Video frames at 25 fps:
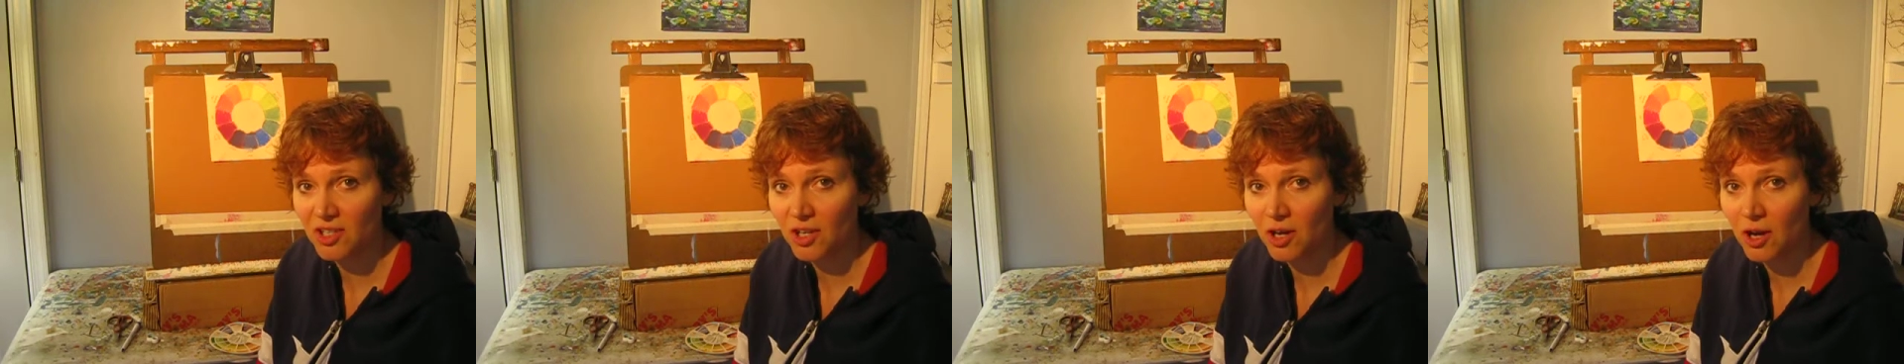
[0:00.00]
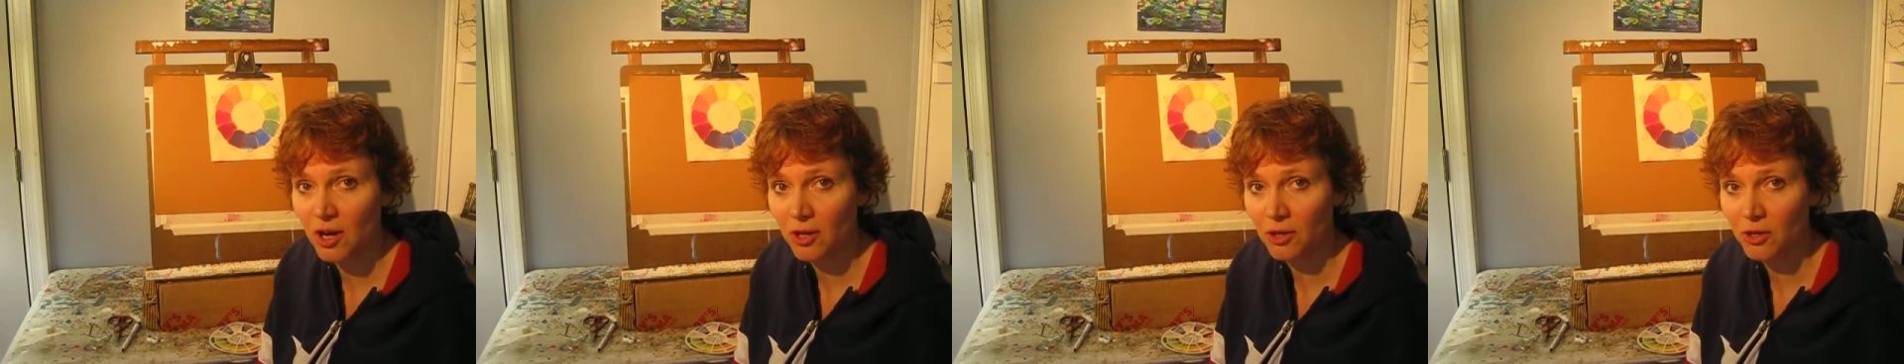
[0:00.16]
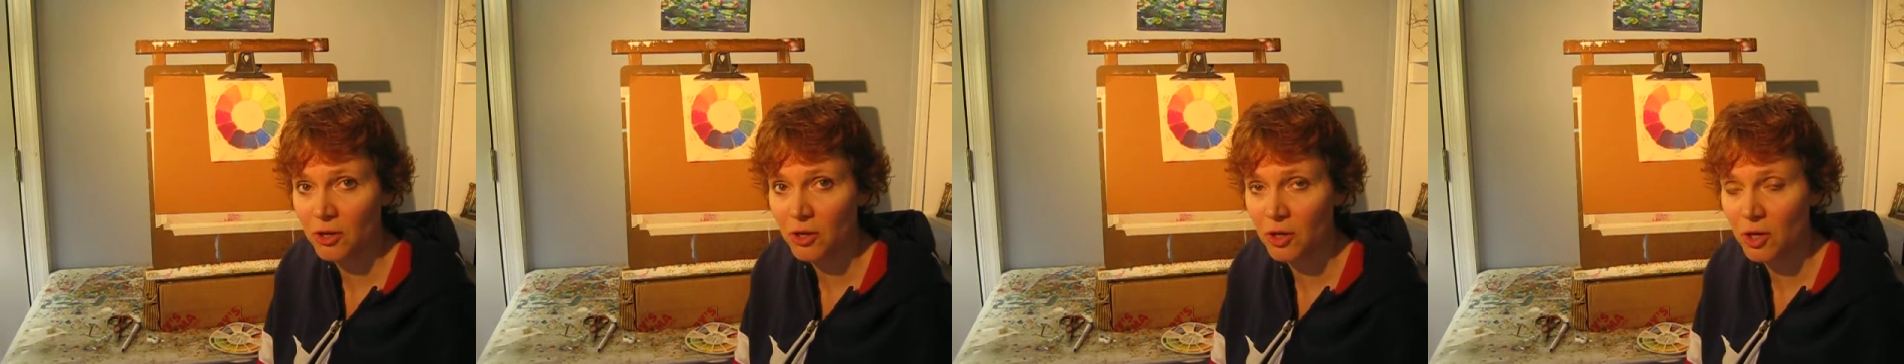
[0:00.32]

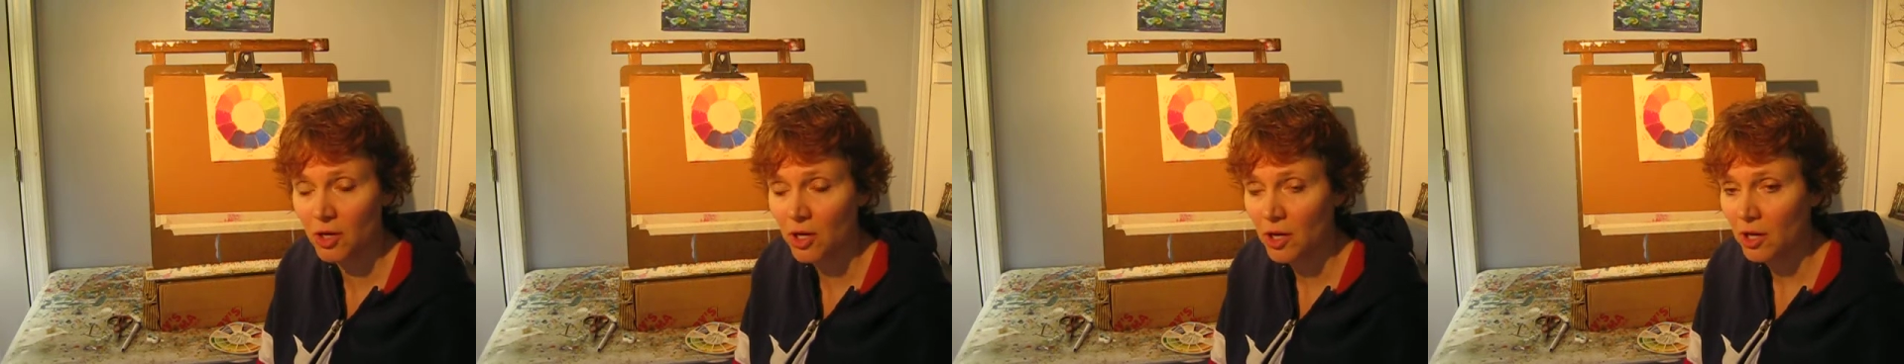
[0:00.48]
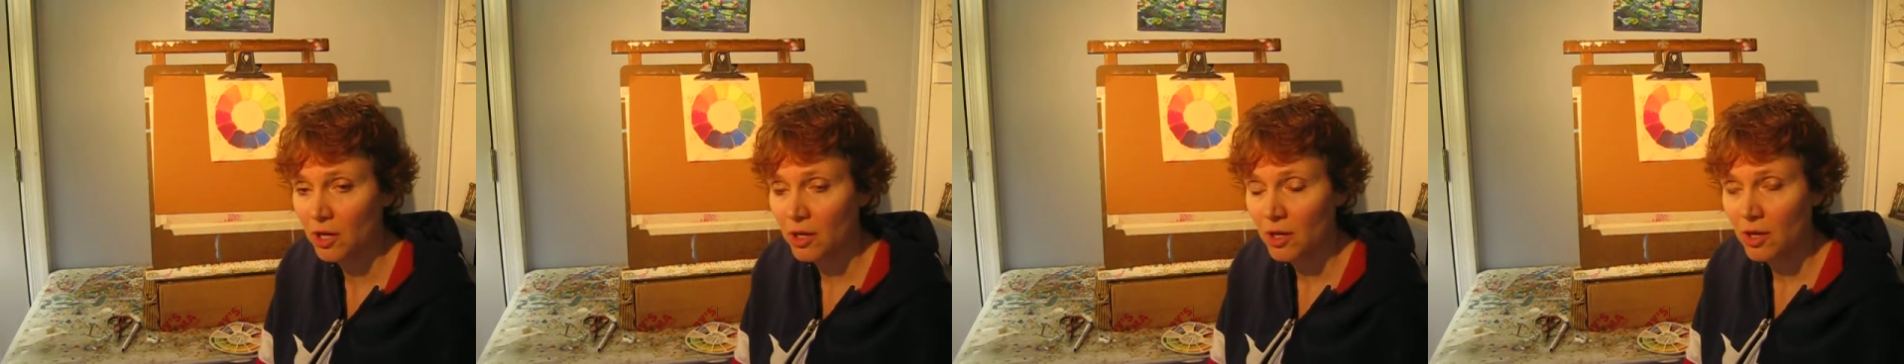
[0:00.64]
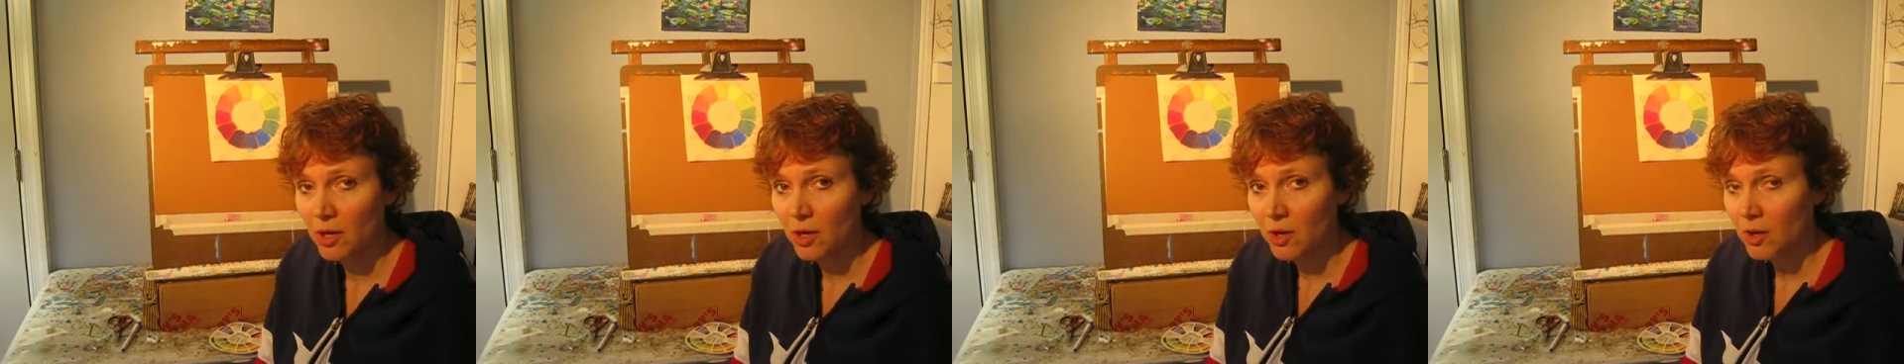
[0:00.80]
color,
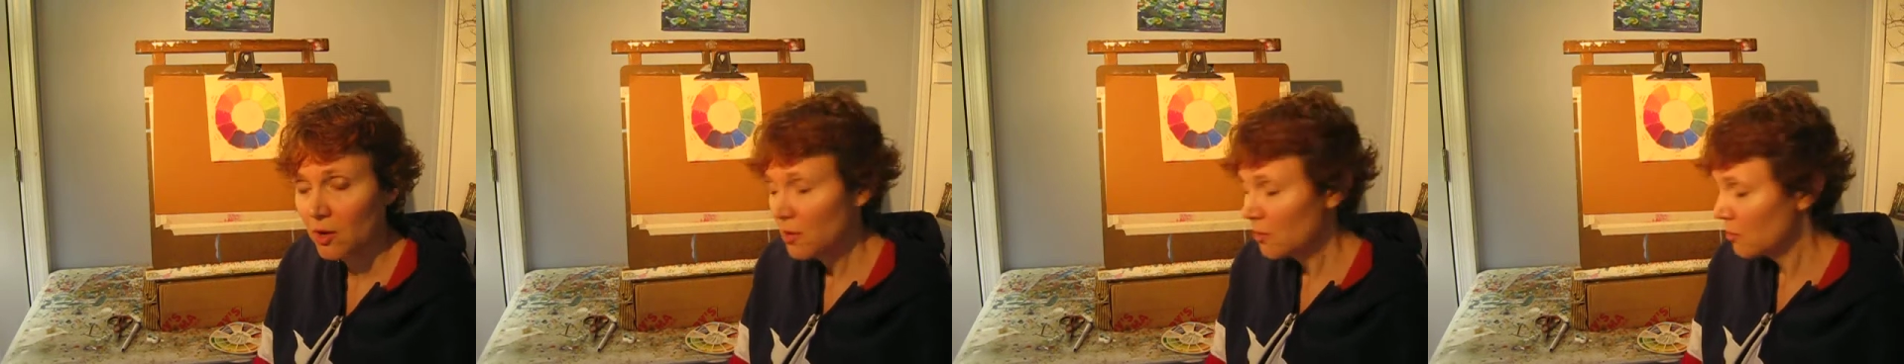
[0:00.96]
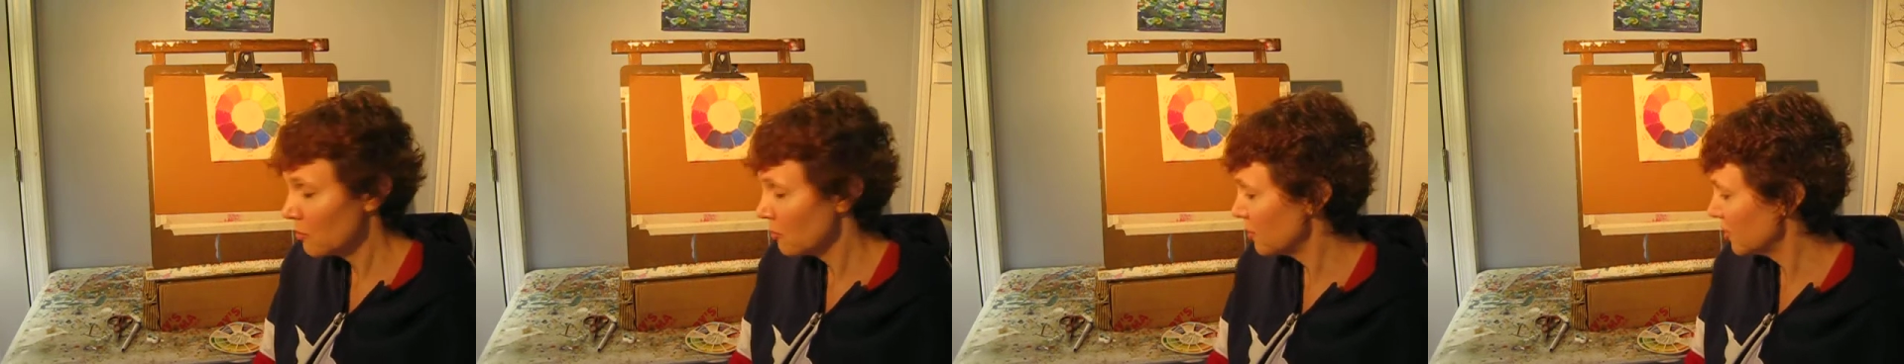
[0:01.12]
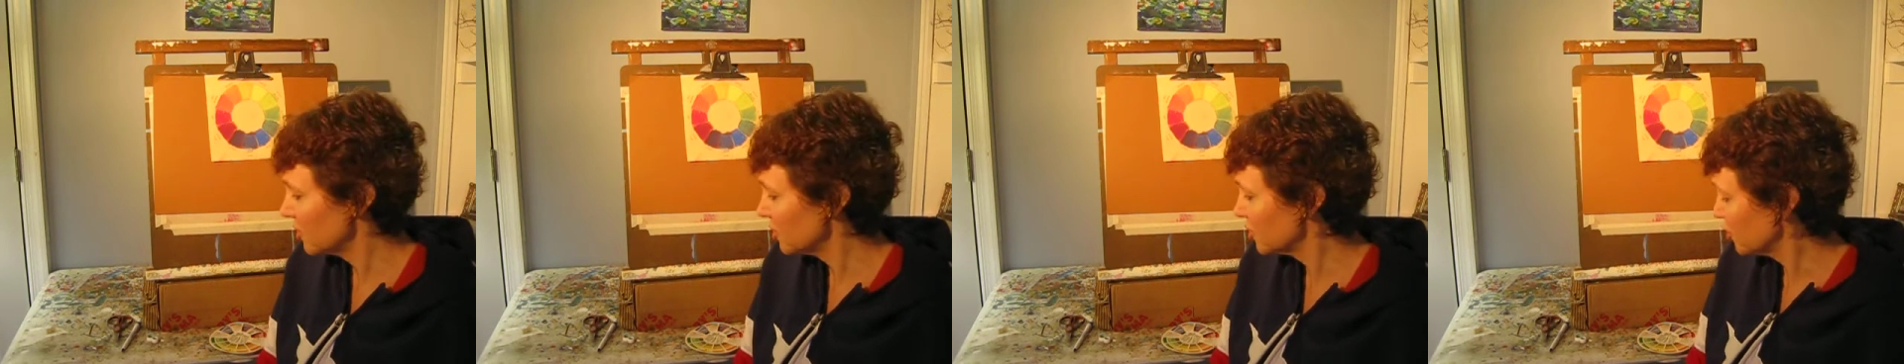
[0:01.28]

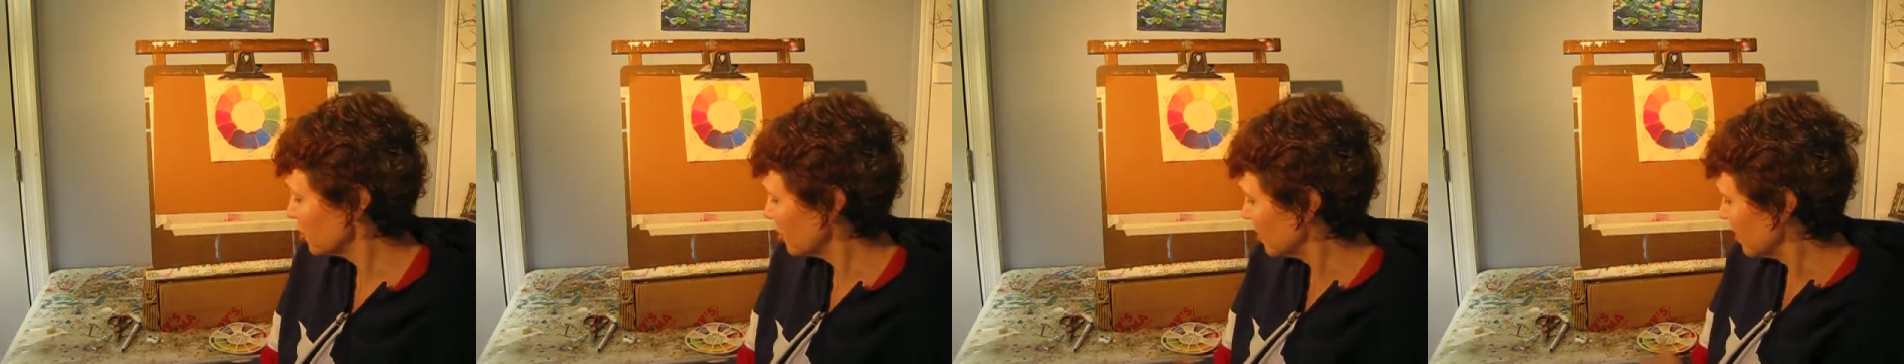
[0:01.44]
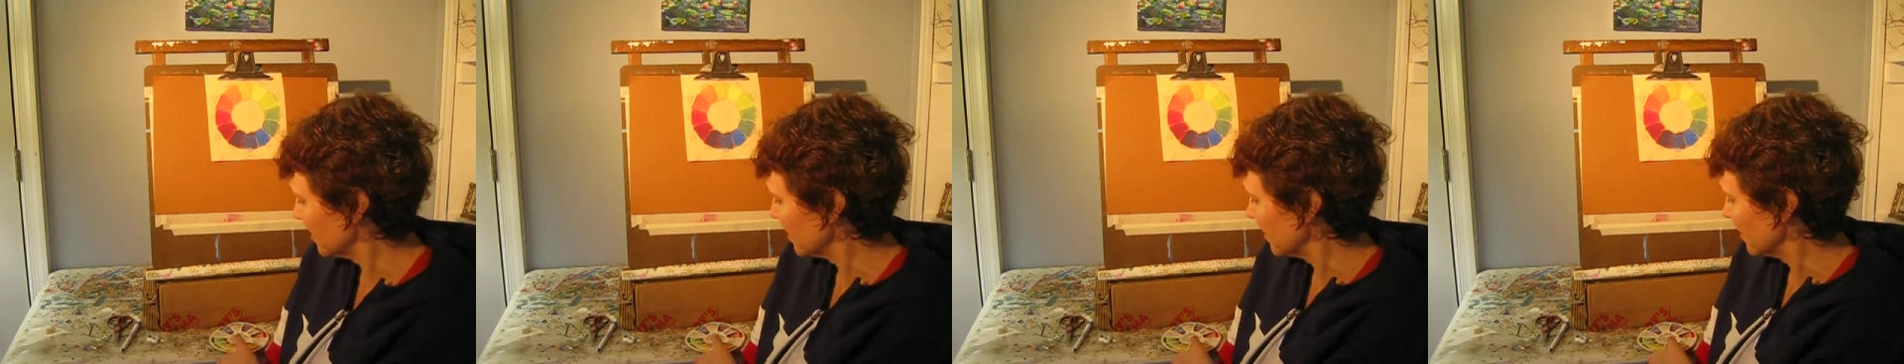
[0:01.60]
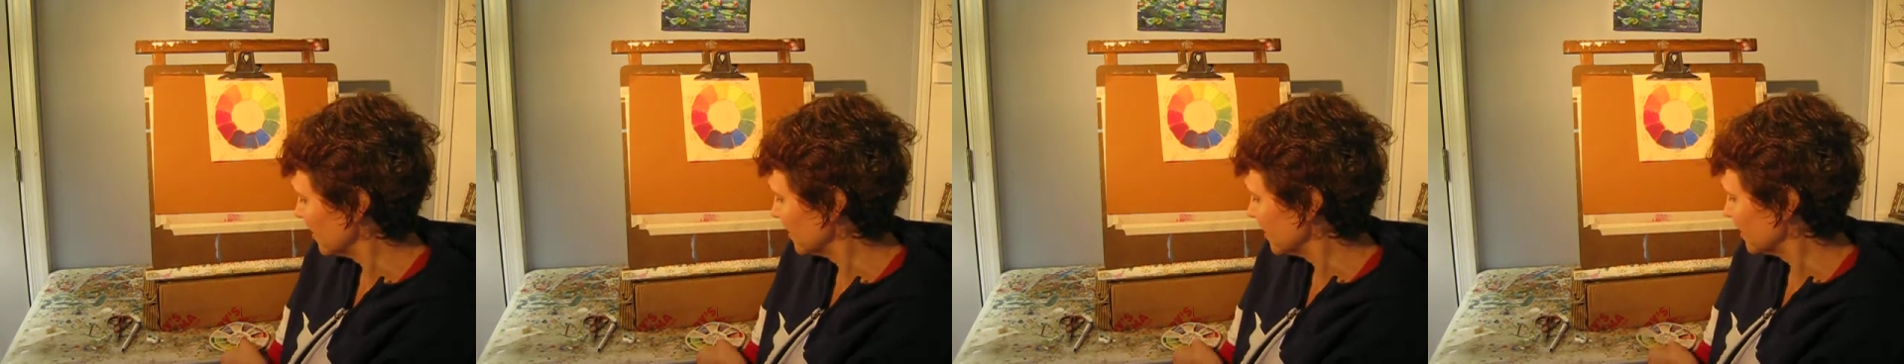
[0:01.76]
which
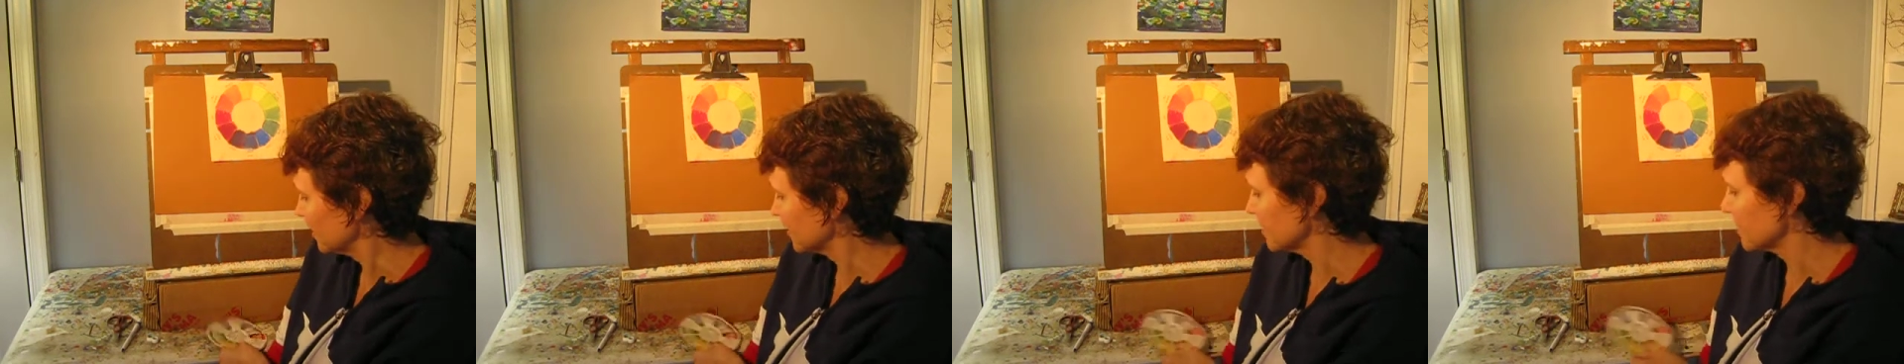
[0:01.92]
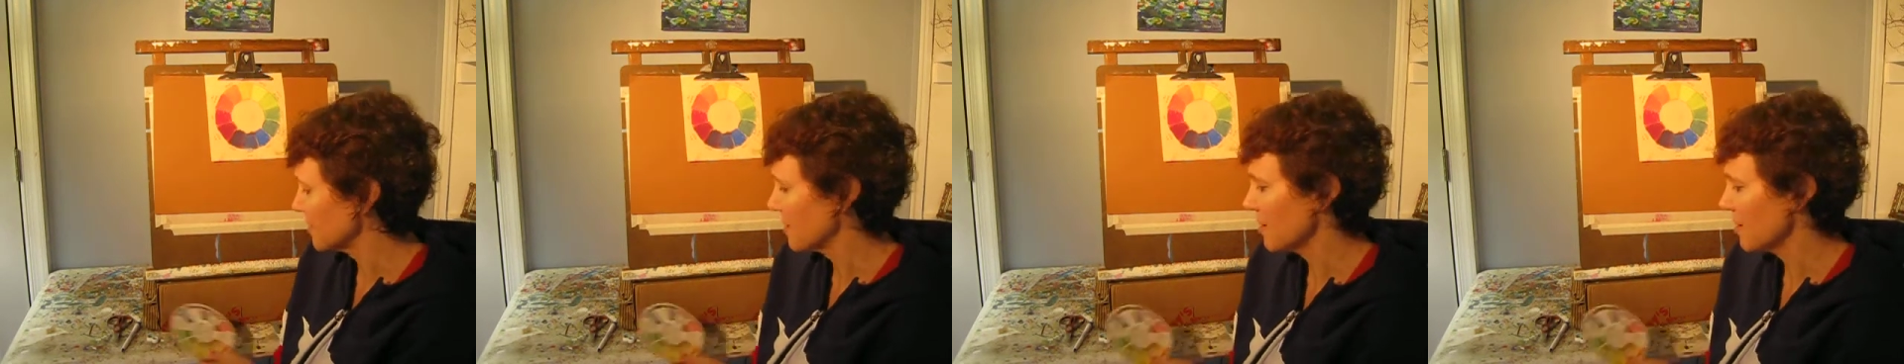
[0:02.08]
was